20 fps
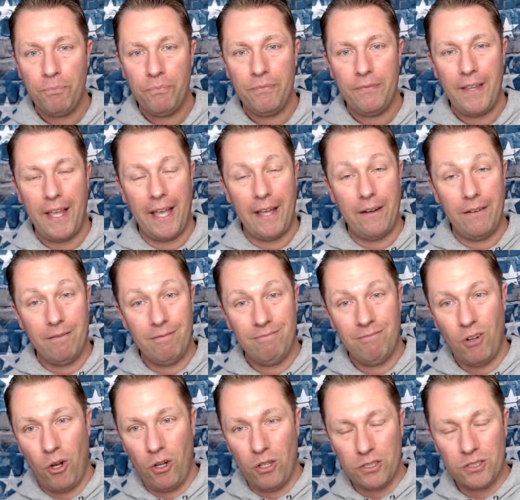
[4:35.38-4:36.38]
And
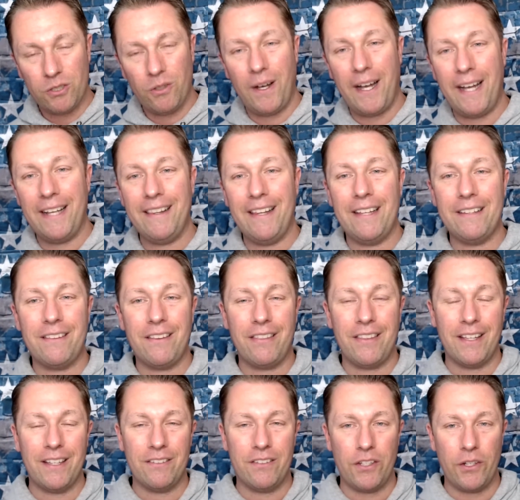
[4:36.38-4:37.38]
also highlight the
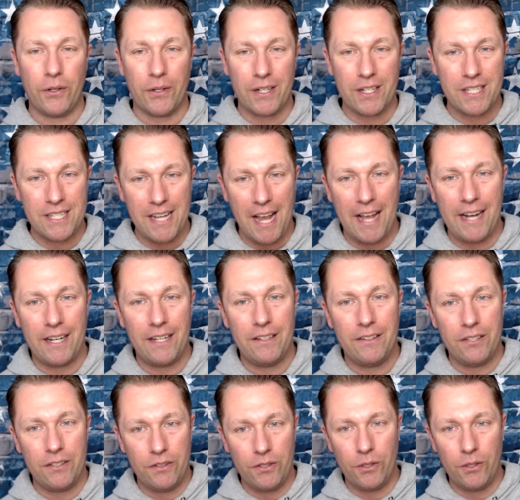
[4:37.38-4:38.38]
things that you're excited
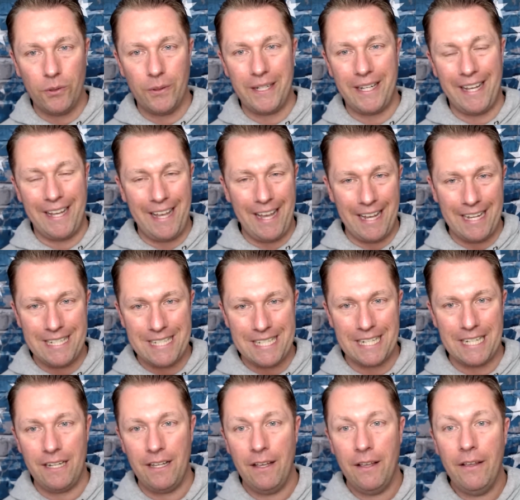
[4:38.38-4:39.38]
to do and engage
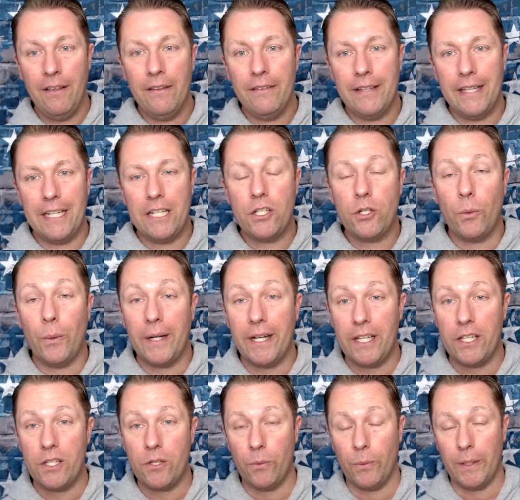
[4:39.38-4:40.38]
in
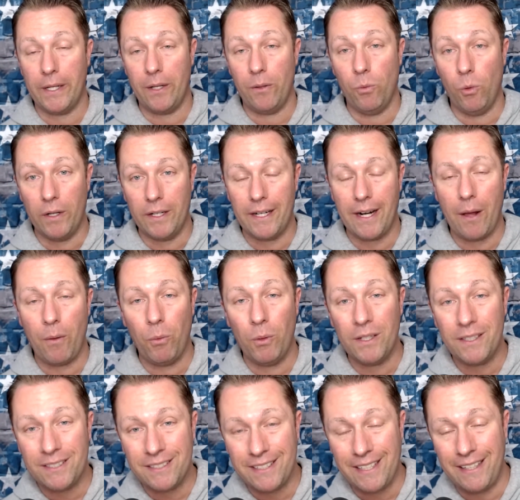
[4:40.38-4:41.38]
2021. And I want
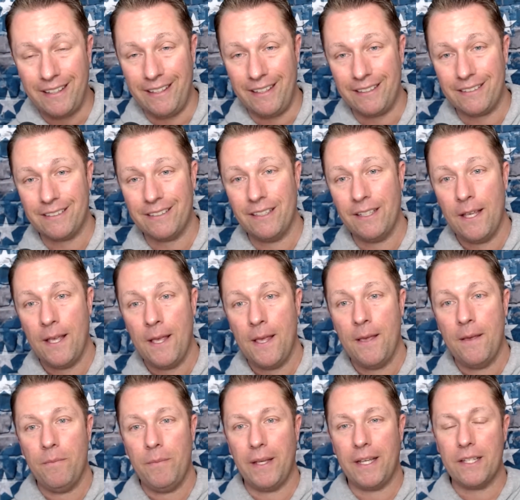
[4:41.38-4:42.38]
to say this
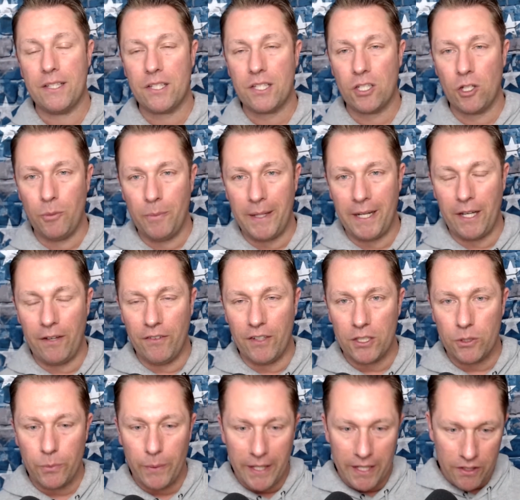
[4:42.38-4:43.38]
because so many of
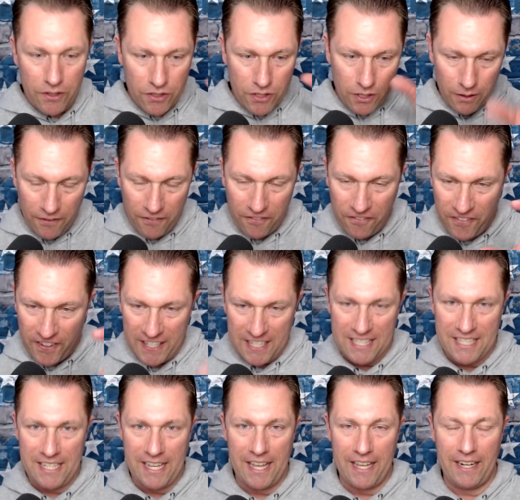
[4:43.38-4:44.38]
us, we get so
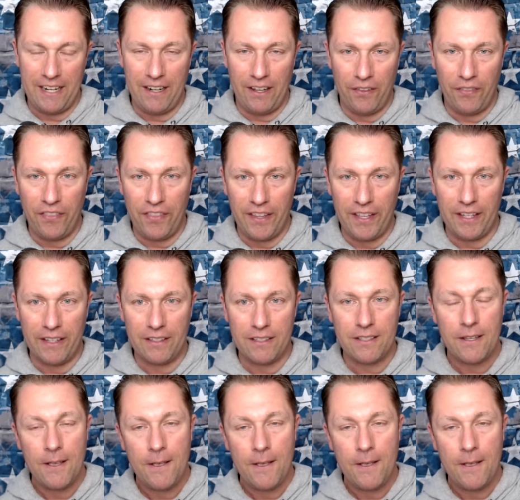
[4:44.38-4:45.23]
asphyxiated on things